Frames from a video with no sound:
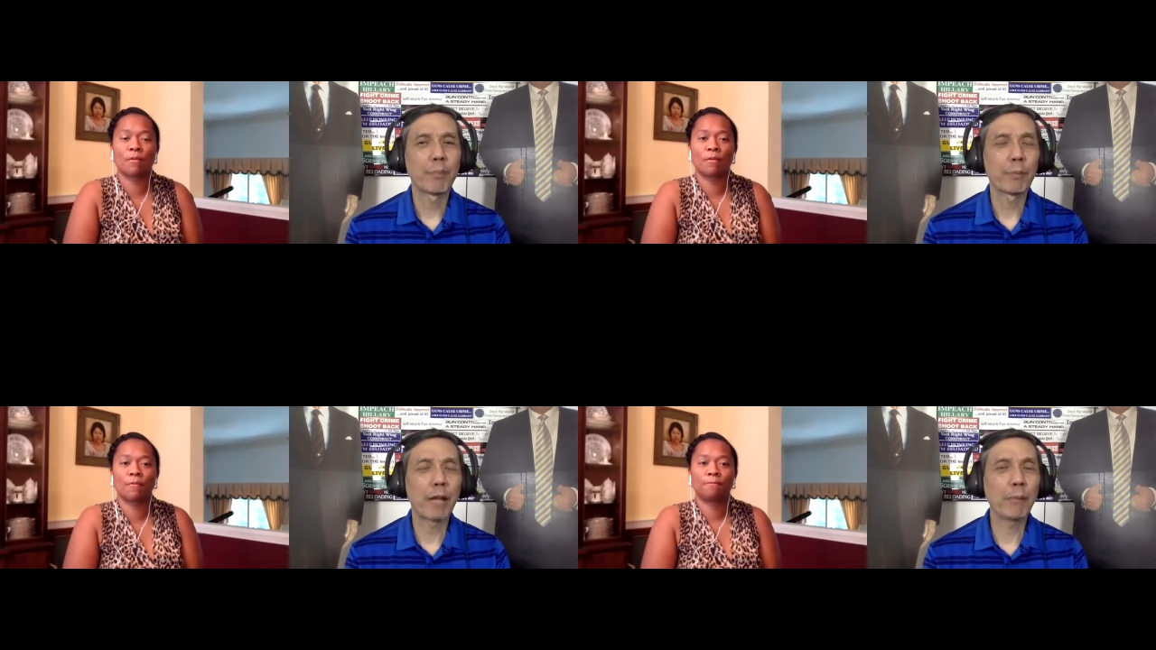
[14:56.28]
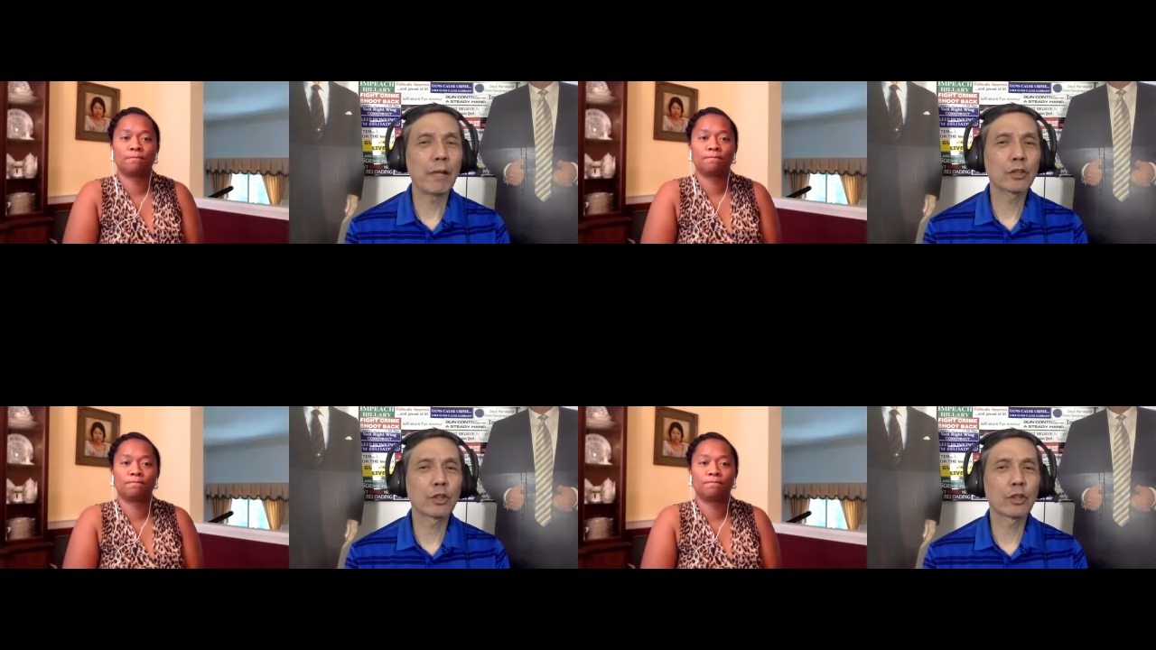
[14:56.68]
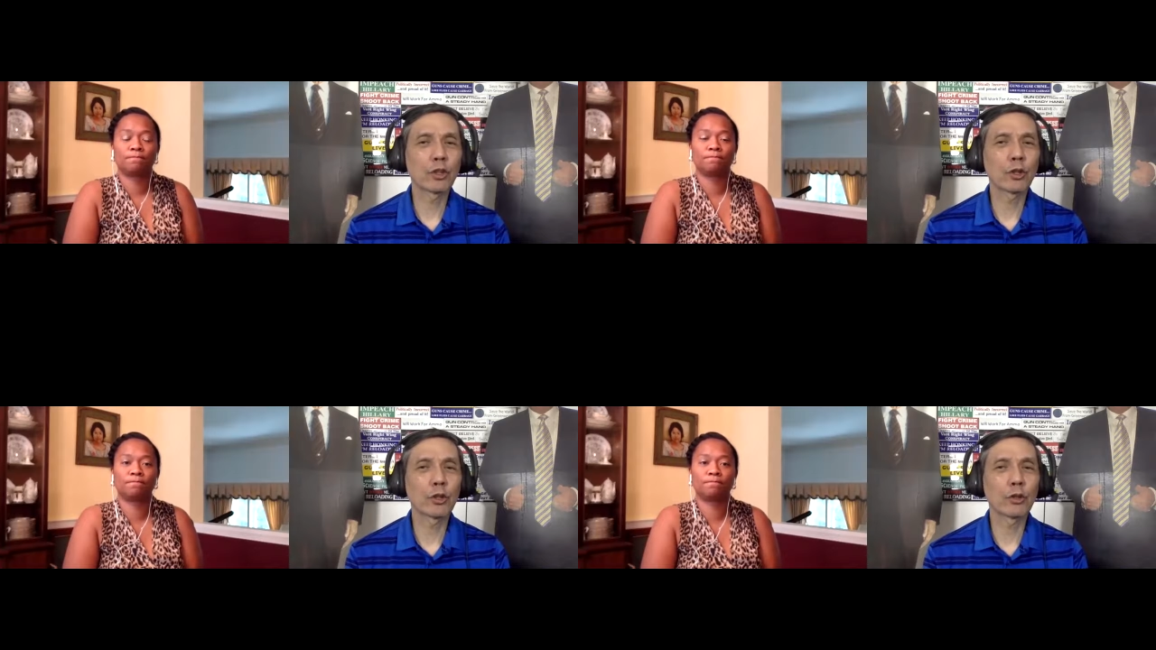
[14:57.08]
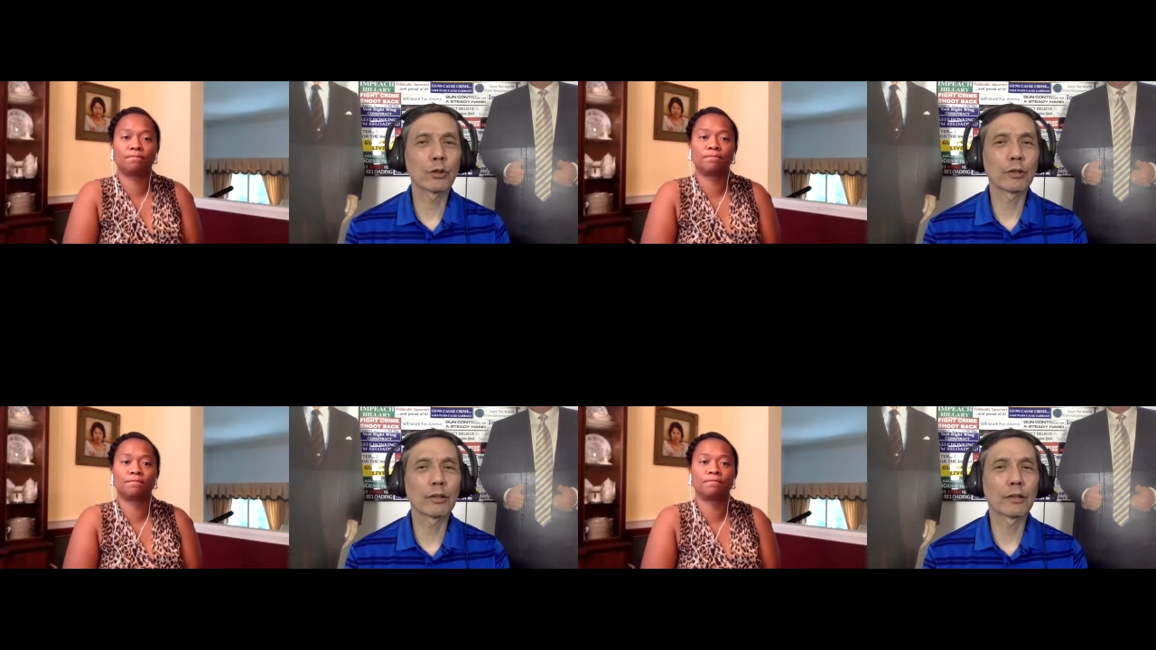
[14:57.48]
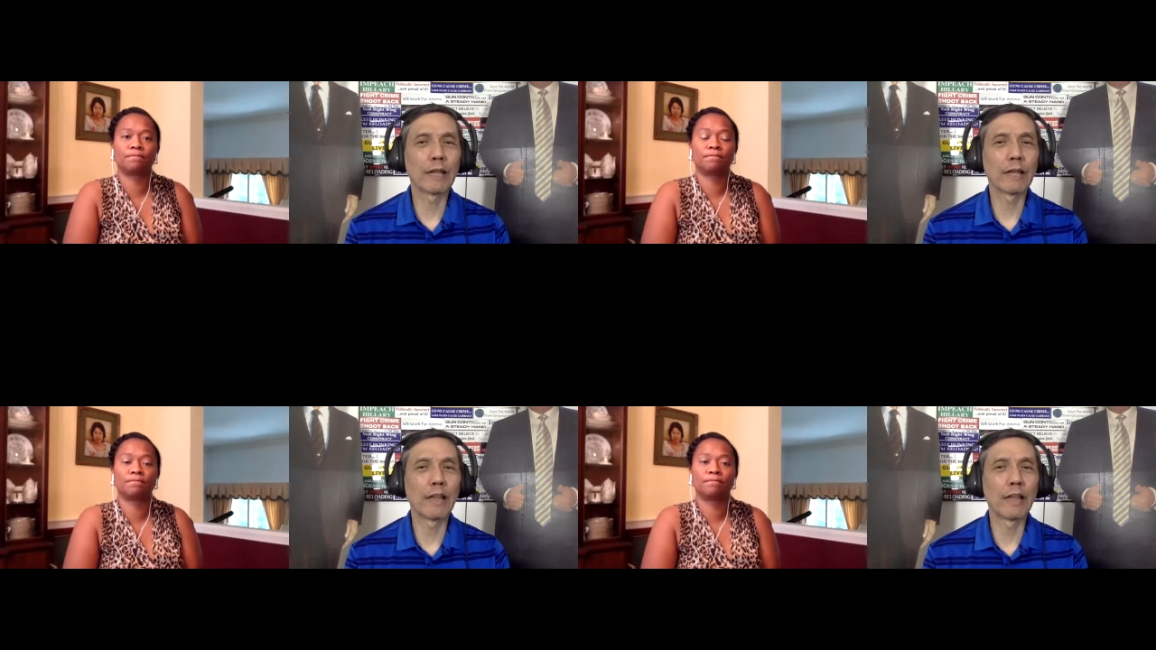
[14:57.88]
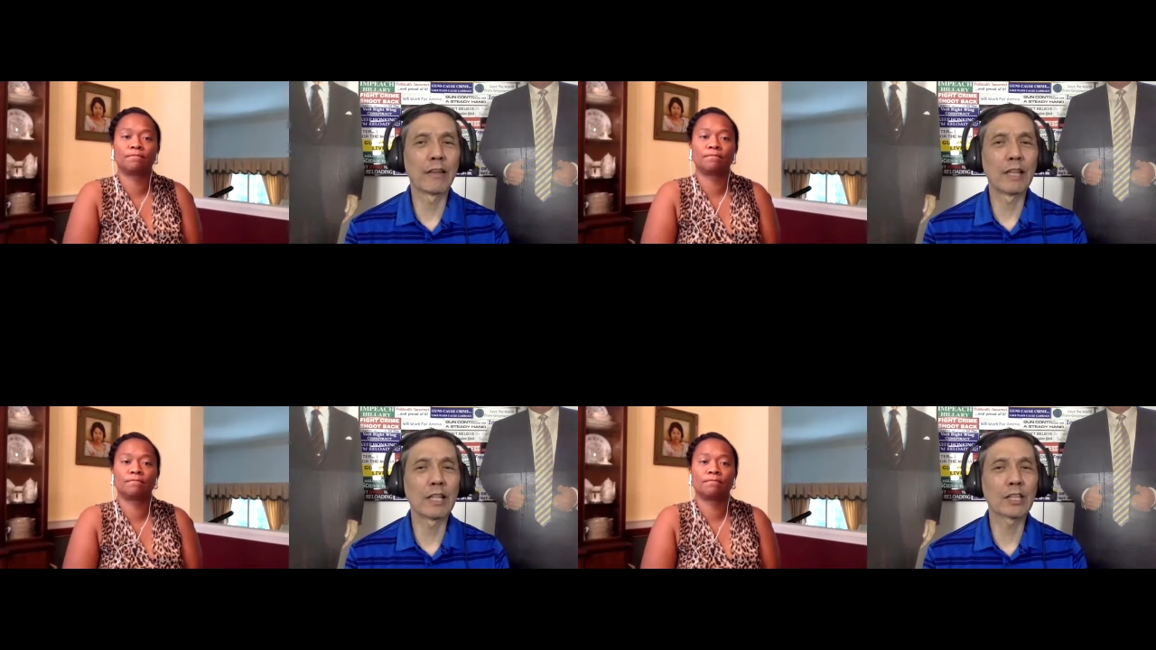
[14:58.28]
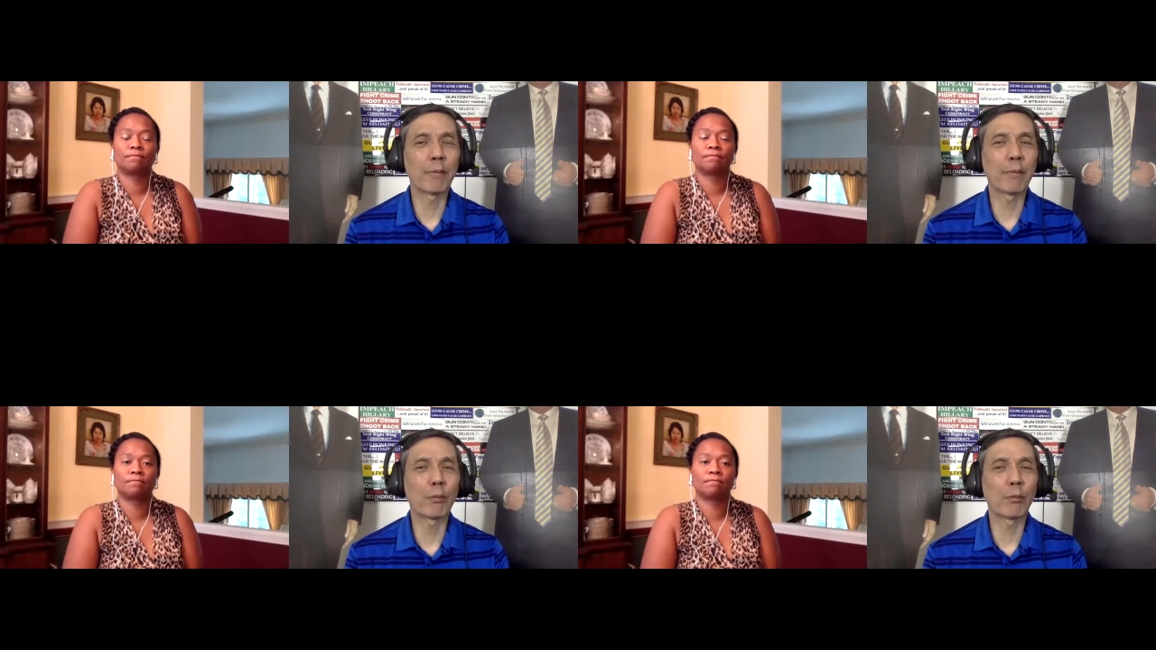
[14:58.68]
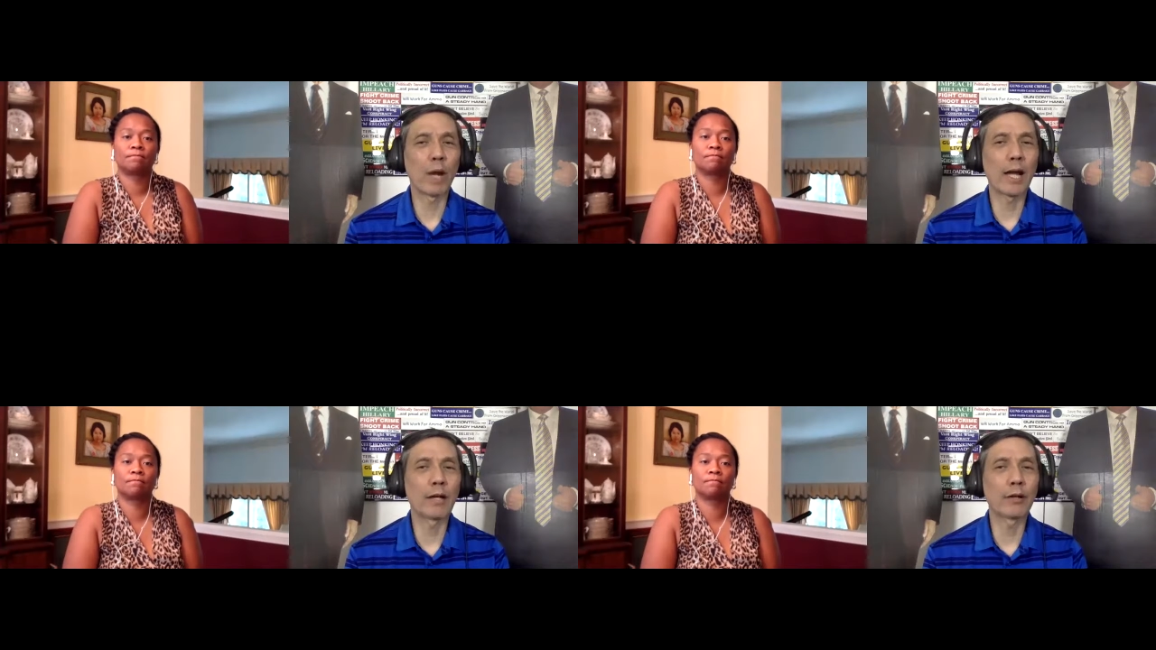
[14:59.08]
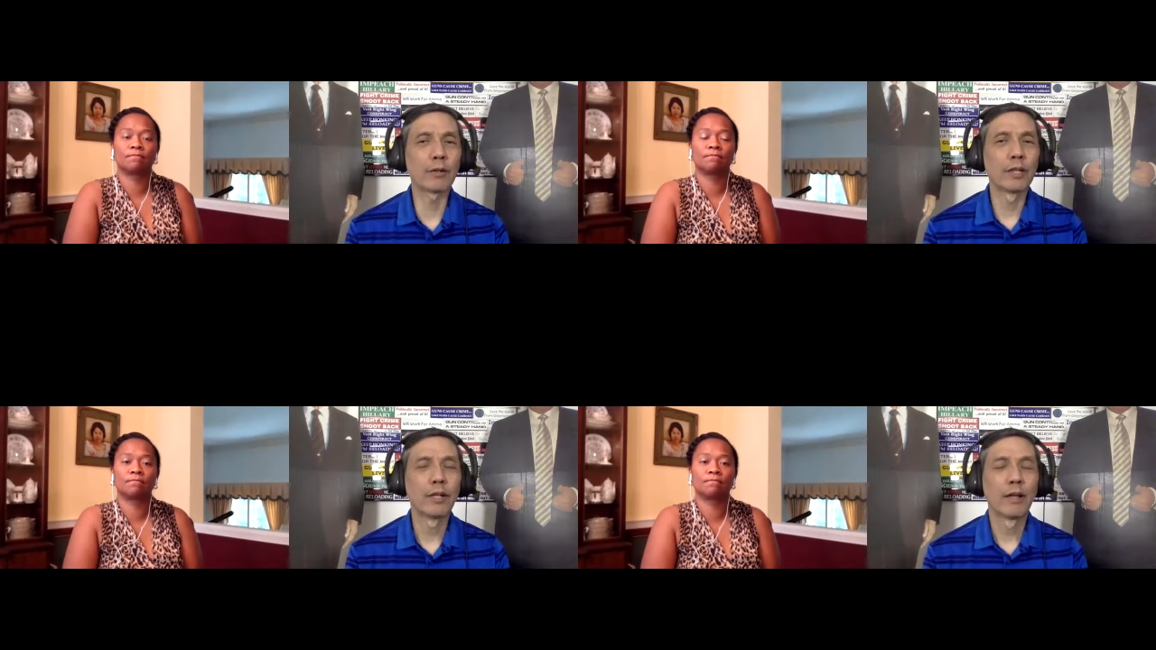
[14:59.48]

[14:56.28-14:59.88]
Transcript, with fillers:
Speaker 1: but I'm not sure that this time around